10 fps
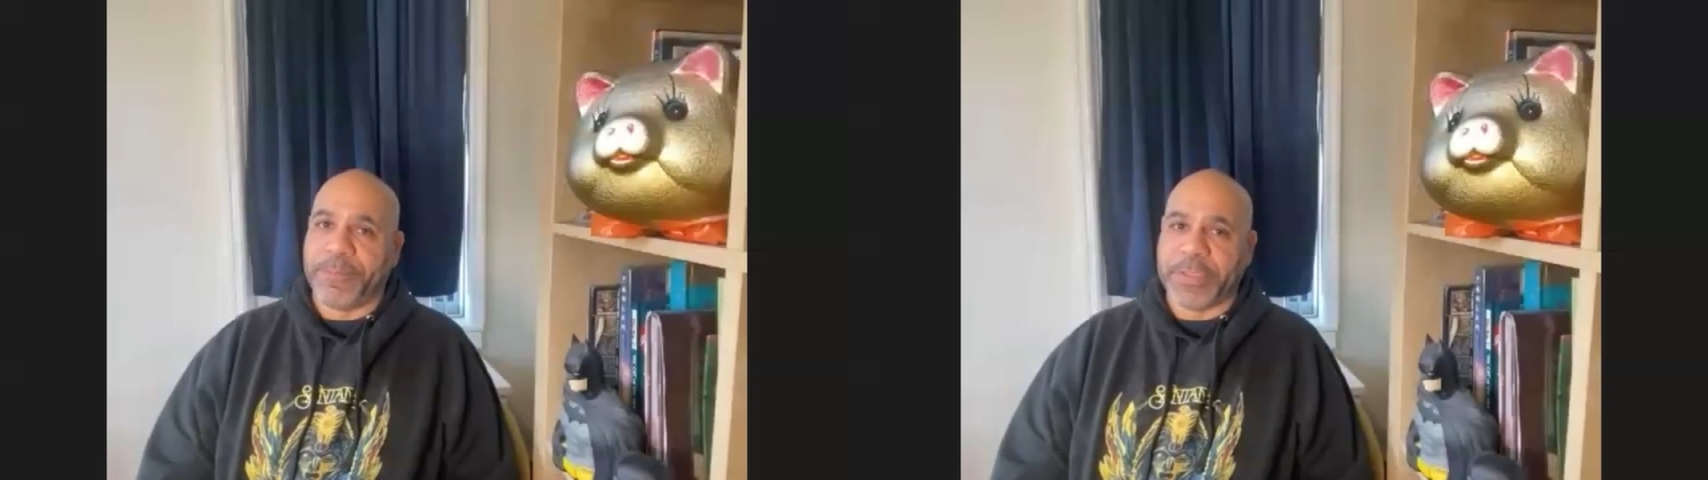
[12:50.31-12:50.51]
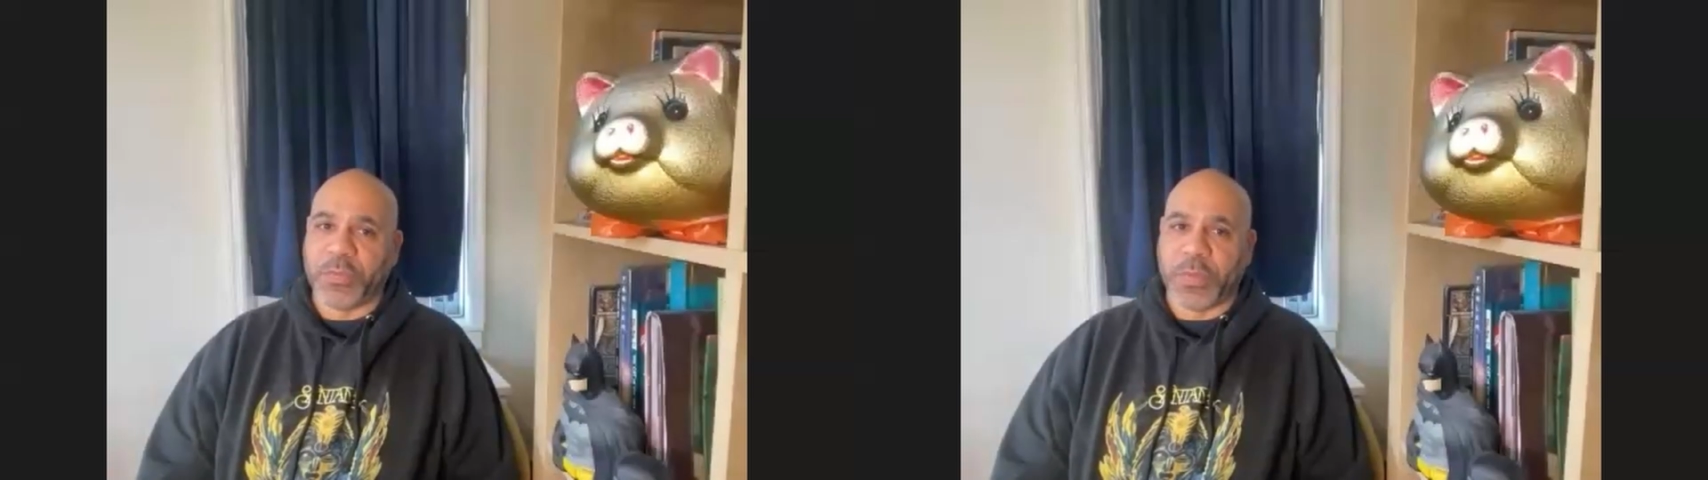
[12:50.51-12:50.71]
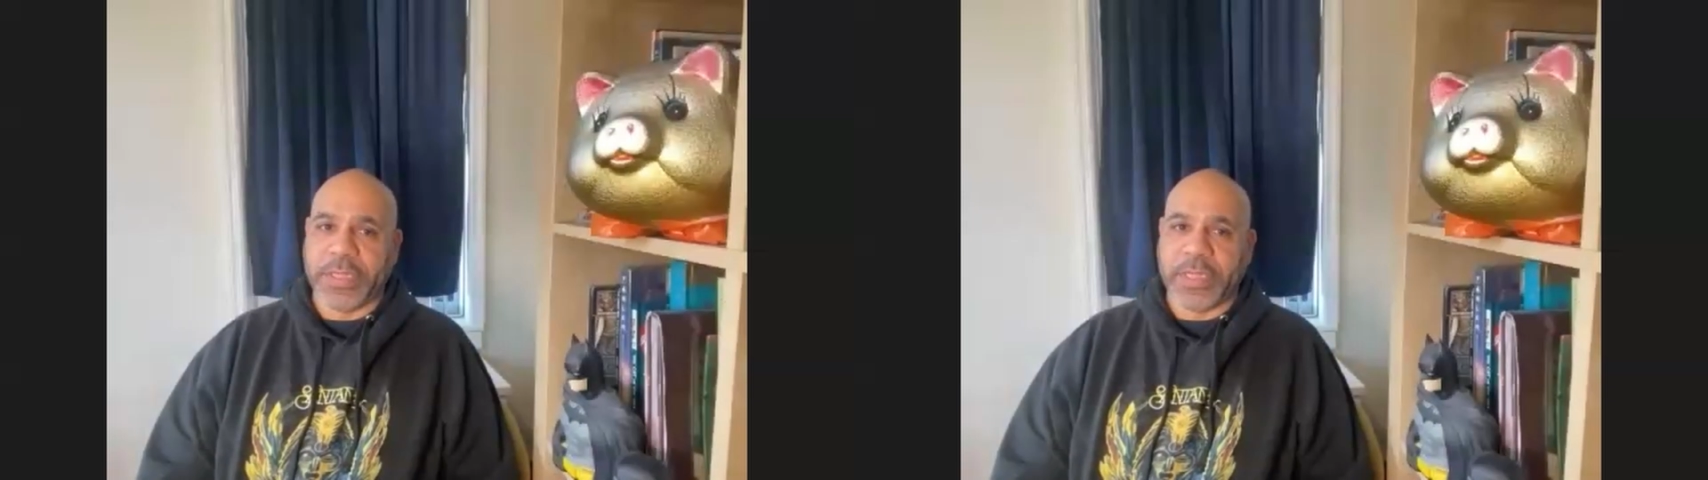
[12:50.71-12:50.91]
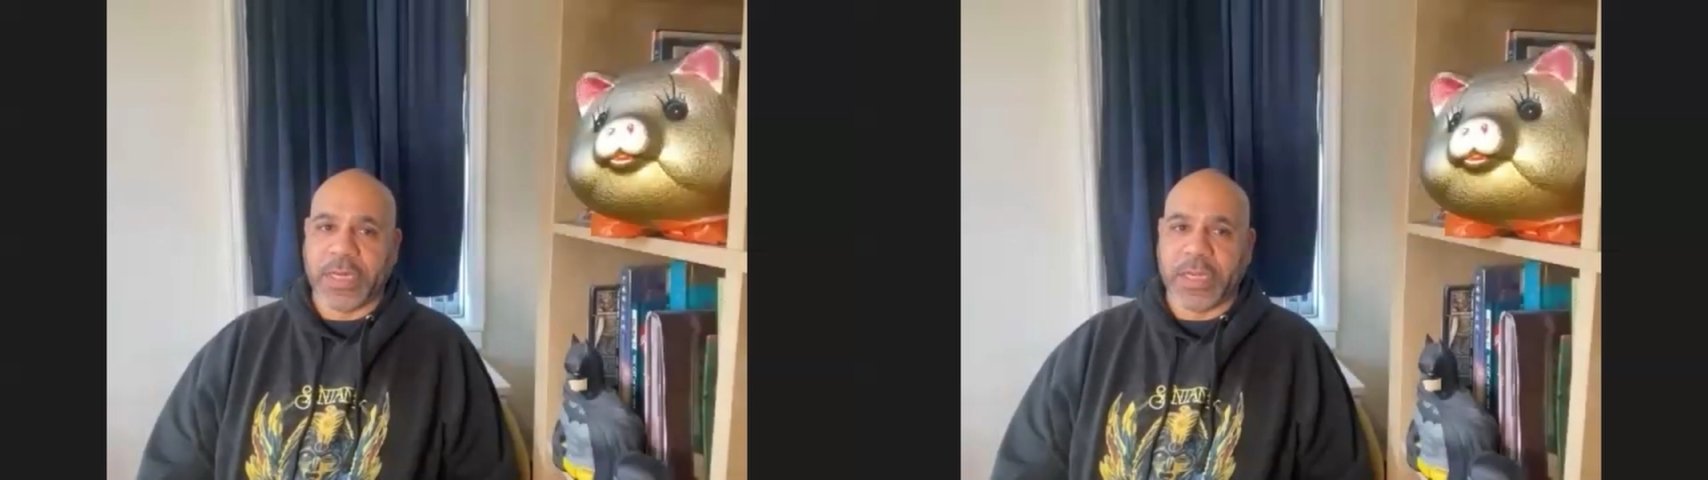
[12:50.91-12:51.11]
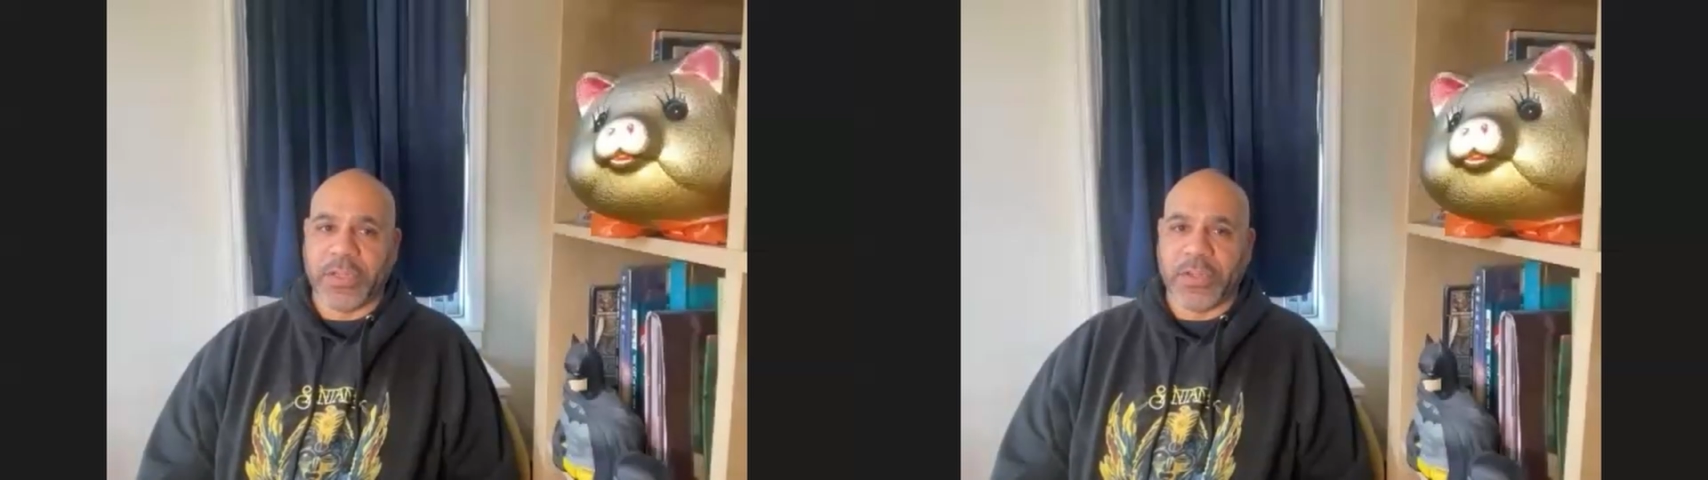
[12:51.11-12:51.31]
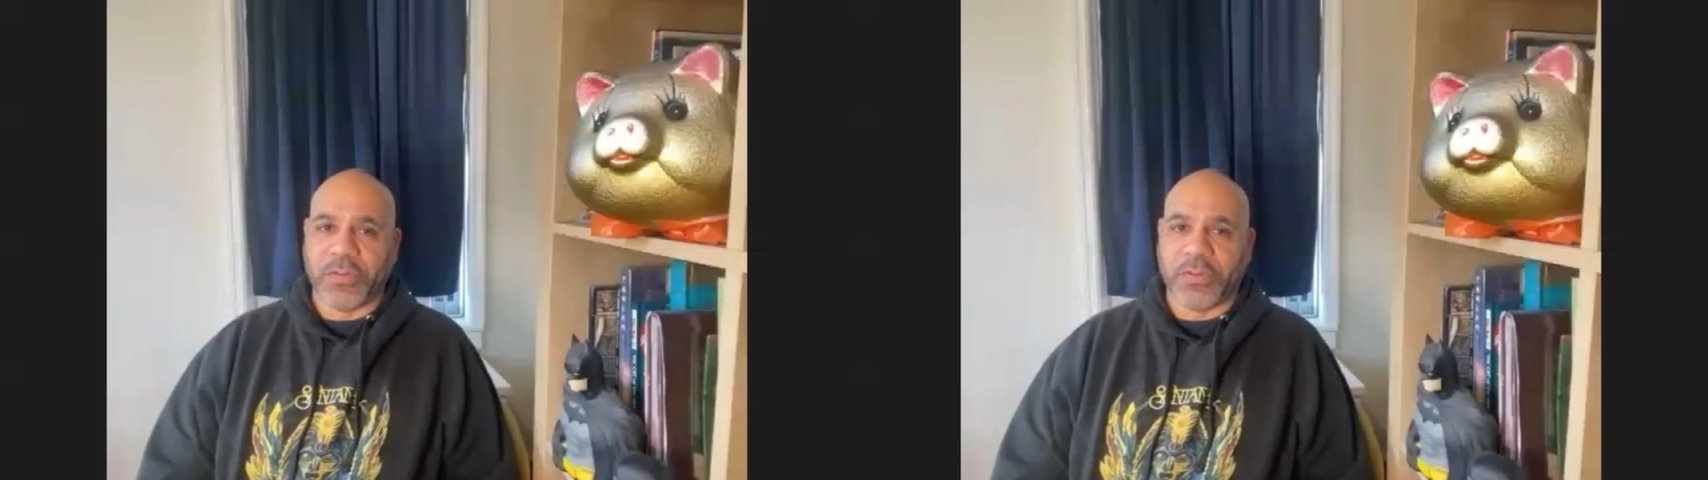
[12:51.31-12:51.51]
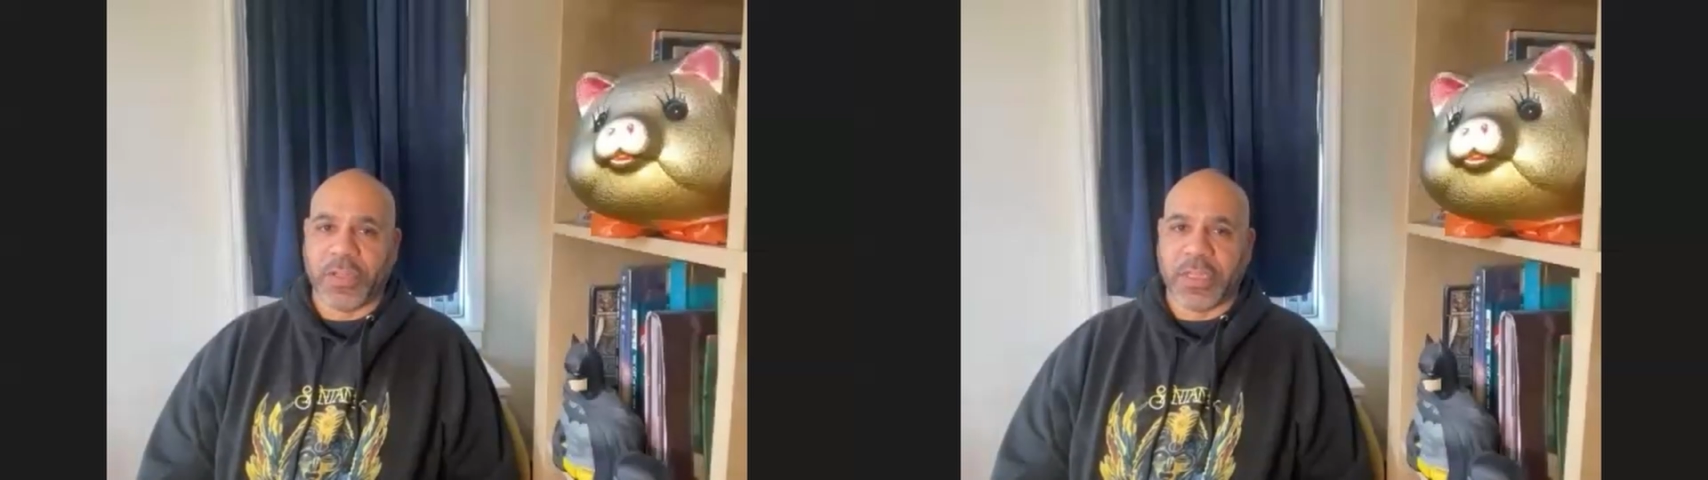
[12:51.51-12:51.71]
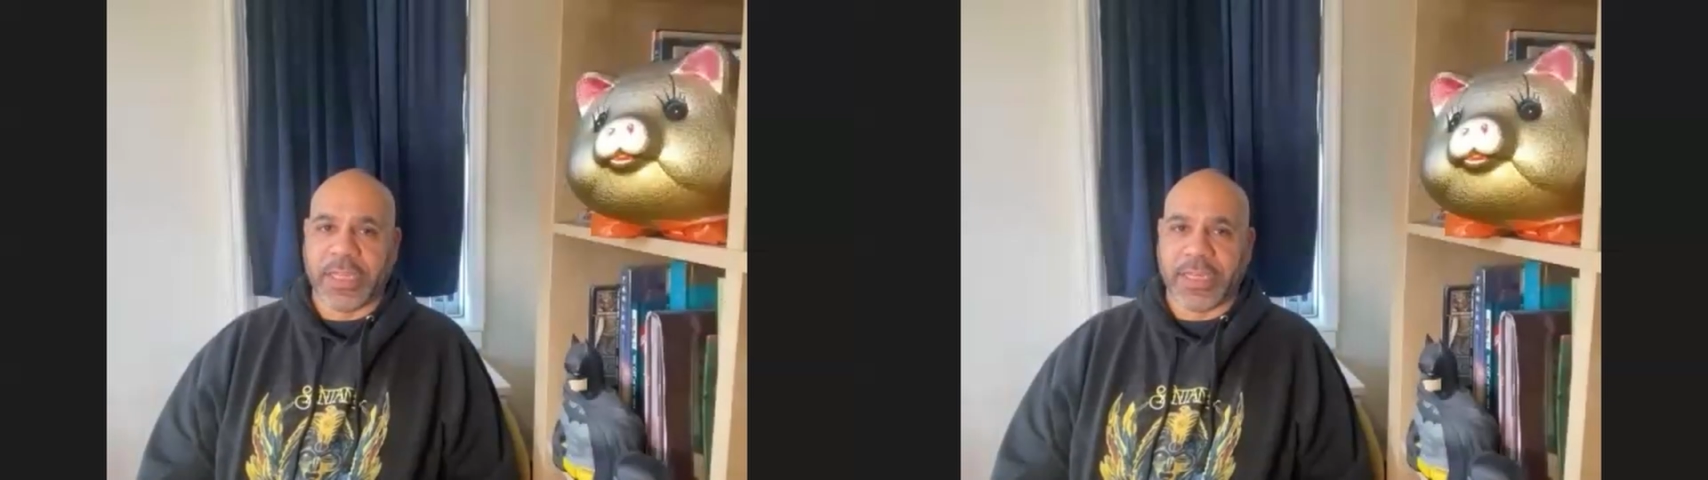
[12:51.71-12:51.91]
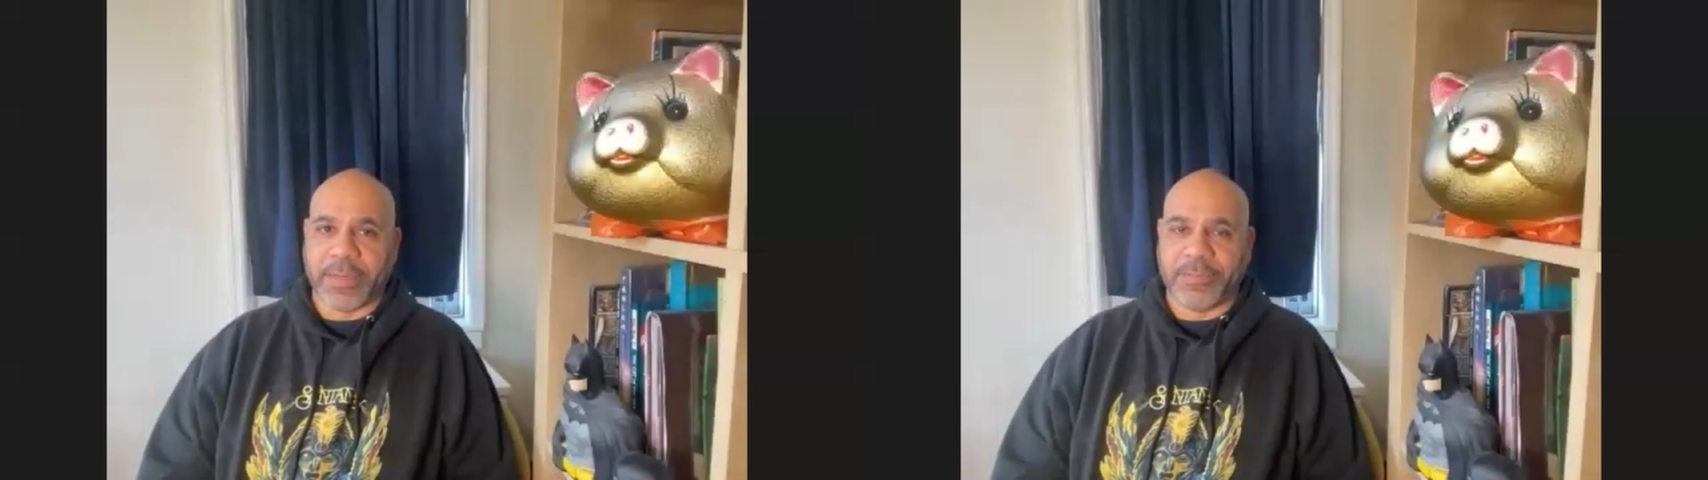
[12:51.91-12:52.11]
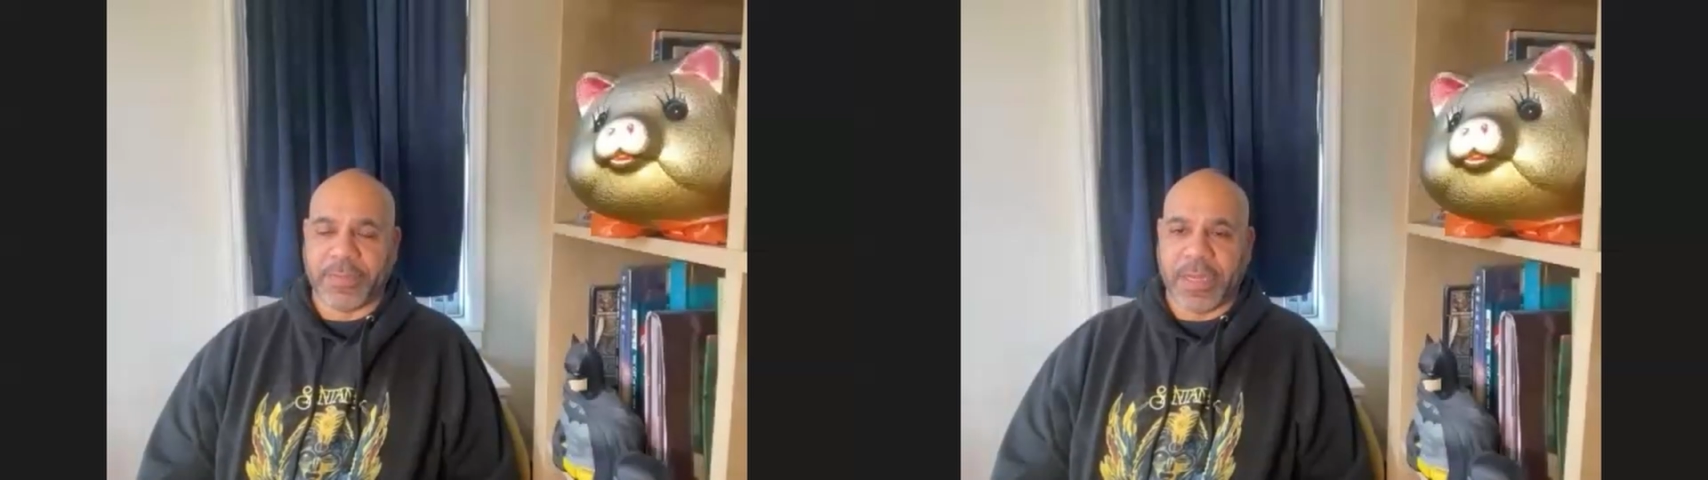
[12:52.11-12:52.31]
between
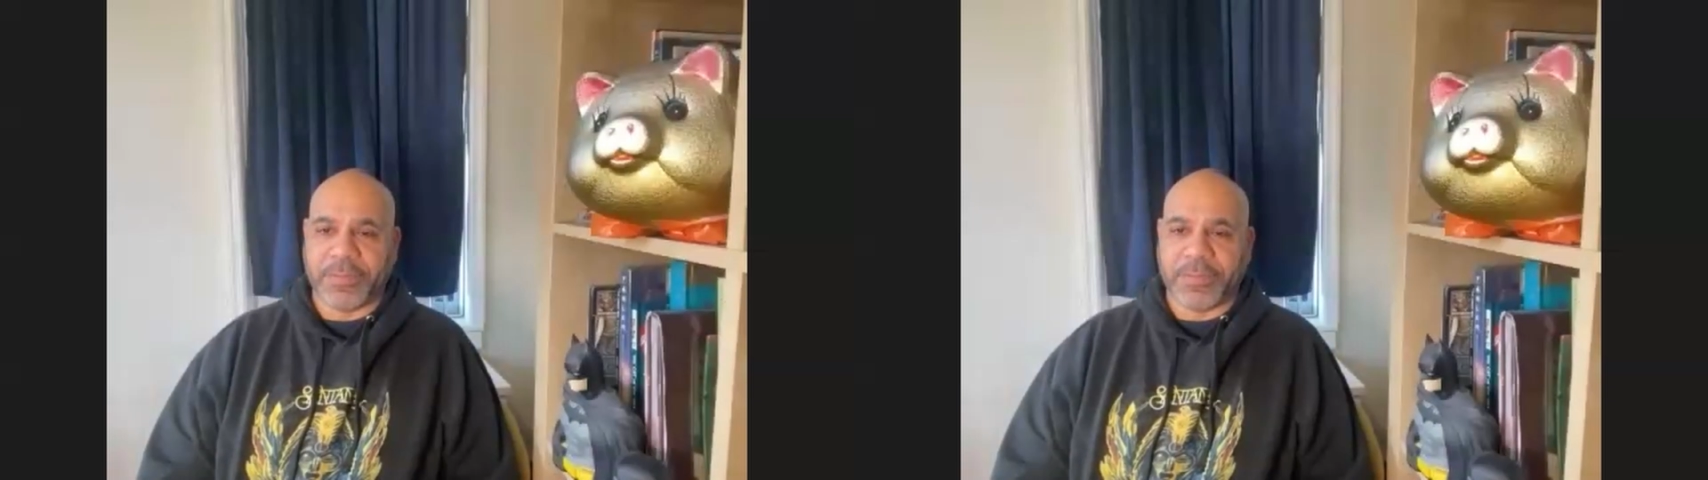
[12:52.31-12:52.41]
Neuralink,